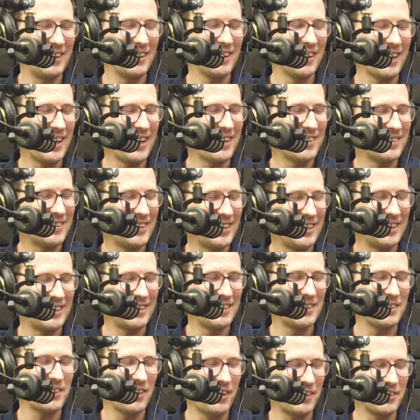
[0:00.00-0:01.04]

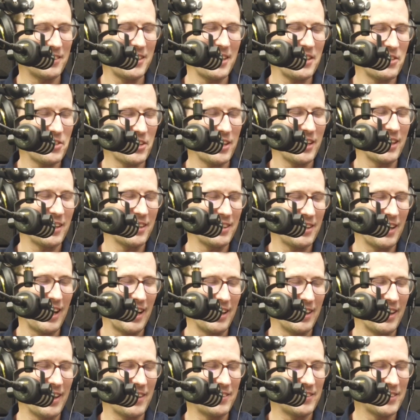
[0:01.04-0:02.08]
Lakeland, teaching
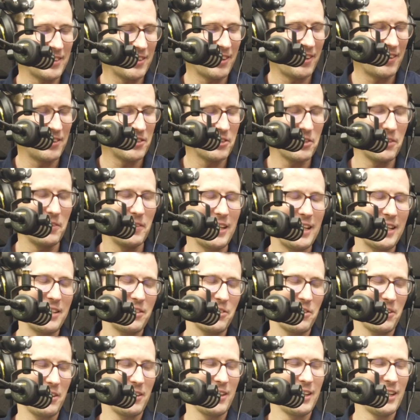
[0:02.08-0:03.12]
at Lakeland College, going to
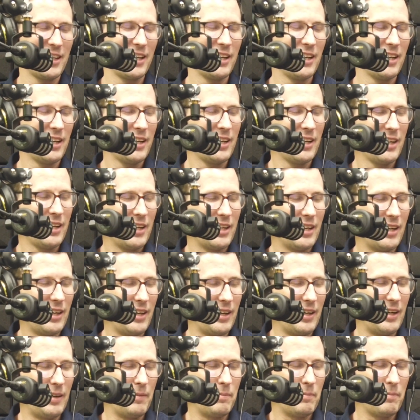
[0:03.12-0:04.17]
Eastern.
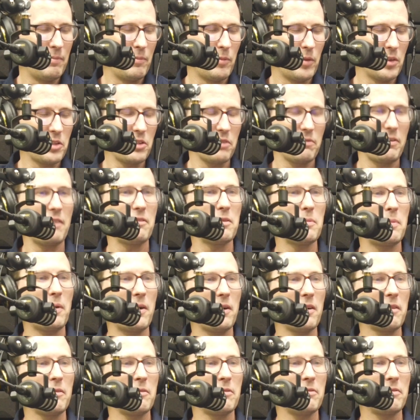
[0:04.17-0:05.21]
What's your favorite
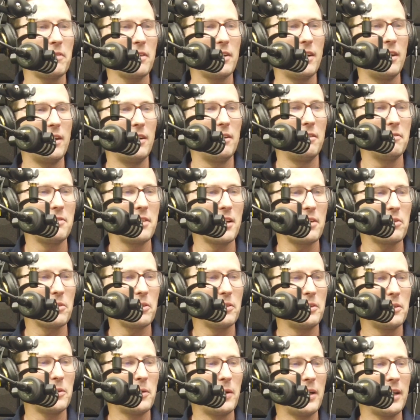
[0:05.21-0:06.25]
part of
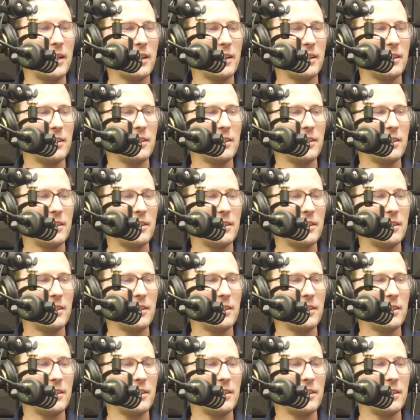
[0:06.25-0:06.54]
Central Illinois?